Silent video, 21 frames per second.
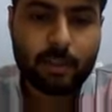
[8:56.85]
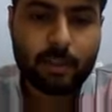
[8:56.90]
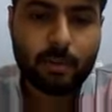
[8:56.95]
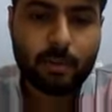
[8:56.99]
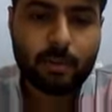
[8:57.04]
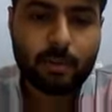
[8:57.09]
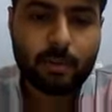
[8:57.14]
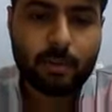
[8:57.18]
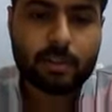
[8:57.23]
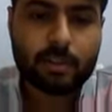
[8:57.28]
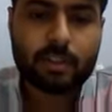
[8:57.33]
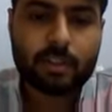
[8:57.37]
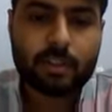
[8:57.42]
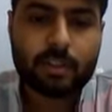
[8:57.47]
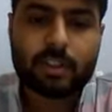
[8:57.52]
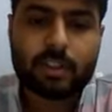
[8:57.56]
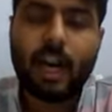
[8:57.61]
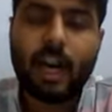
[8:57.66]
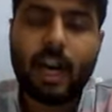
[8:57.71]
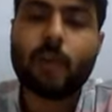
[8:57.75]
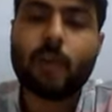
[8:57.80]
to
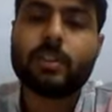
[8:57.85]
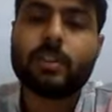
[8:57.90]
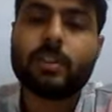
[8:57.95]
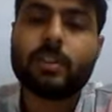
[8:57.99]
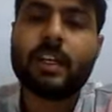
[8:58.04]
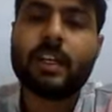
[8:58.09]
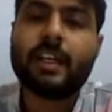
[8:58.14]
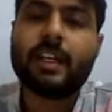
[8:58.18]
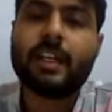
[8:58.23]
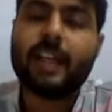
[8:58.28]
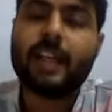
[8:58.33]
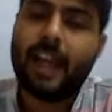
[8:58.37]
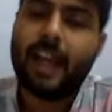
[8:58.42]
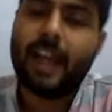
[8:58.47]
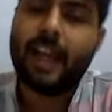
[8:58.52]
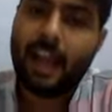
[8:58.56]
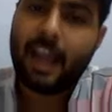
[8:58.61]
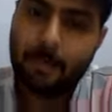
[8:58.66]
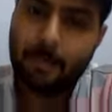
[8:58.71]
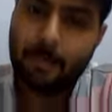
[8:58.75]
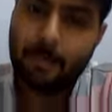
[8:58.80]
1000
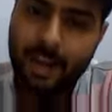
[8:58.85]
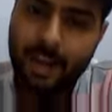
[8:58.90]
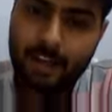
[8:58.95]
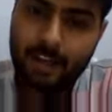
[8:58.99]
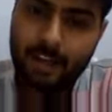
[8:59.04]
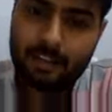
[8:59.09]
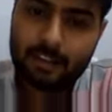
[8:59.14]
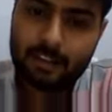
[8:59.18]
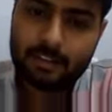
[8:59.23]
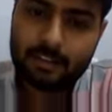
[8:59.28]
ml.